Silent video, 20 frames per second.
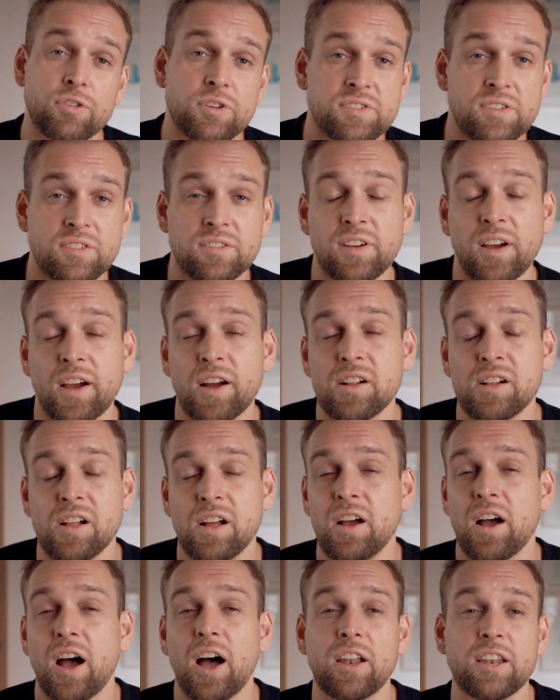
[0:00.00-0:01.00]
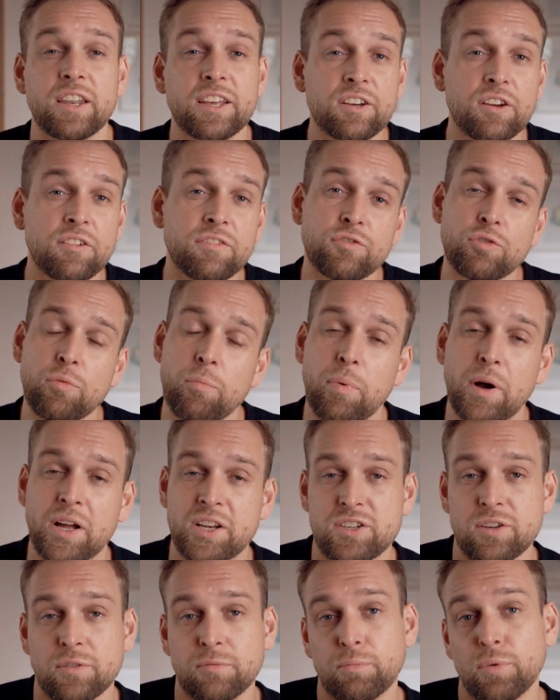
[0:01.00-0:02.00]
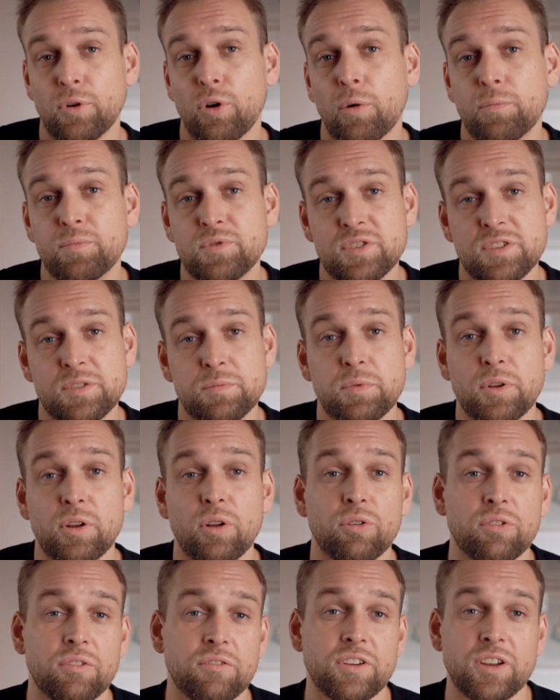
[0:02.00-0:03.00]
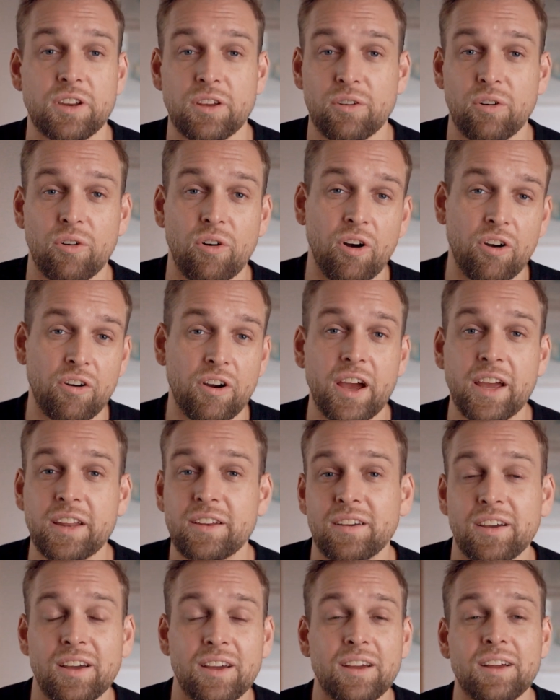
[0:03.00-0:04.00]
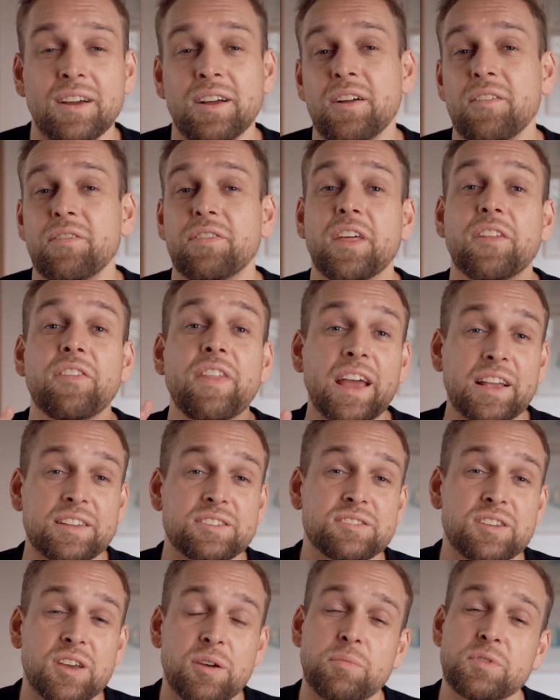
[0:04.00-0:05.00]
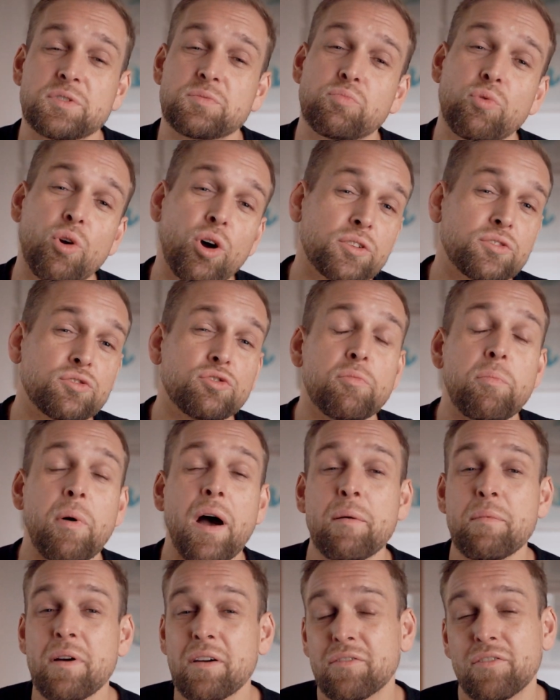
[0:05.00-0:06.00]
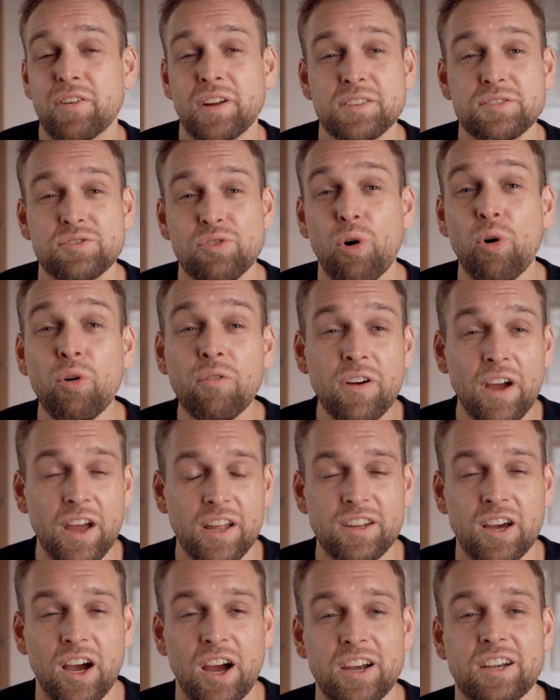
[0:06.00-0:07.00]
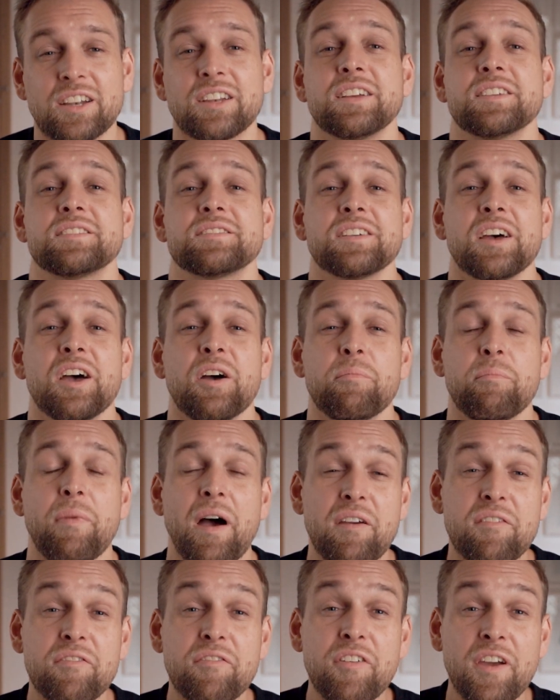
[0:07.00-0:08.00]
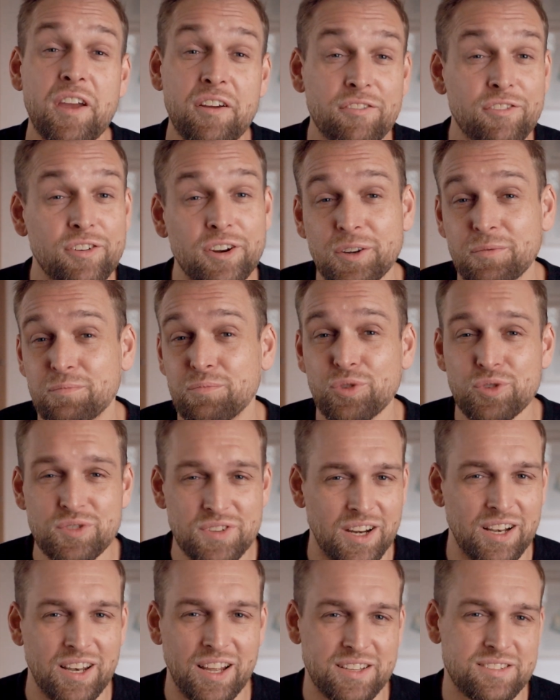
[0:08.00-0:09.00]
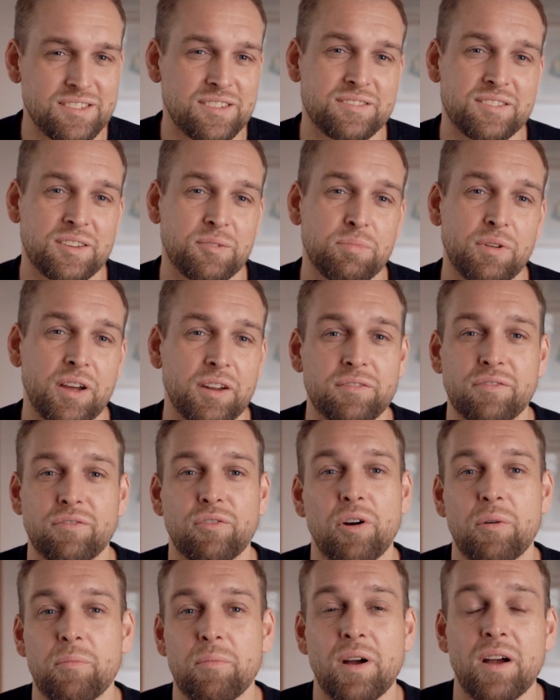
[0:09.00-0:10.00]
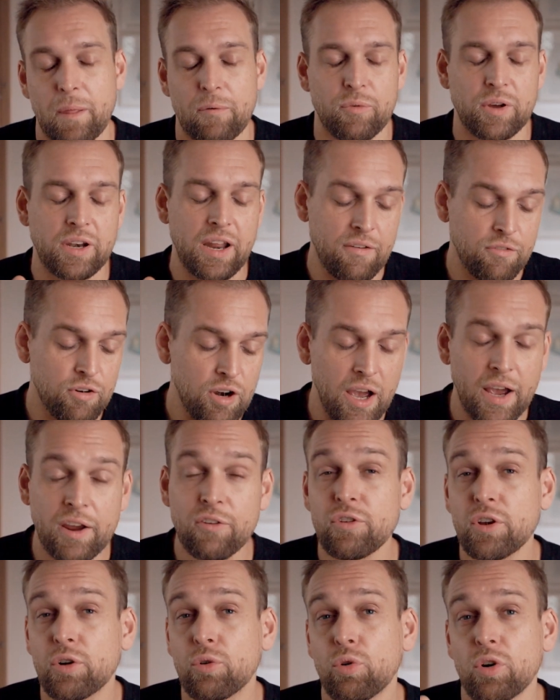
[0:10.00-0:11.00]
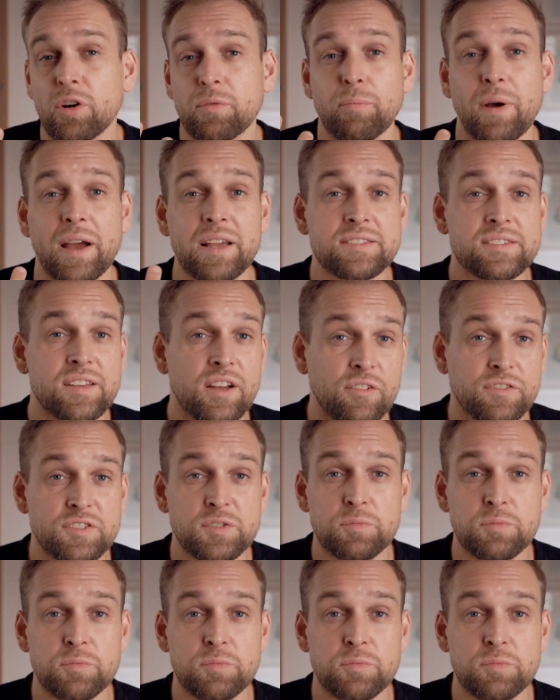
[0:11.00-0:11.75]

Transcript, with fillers: versatile. I'll link a few budget options below the video, alright? The next tip is brought to you by my friends over at Artlist, my favorite music licensing platform. Whenever I record myself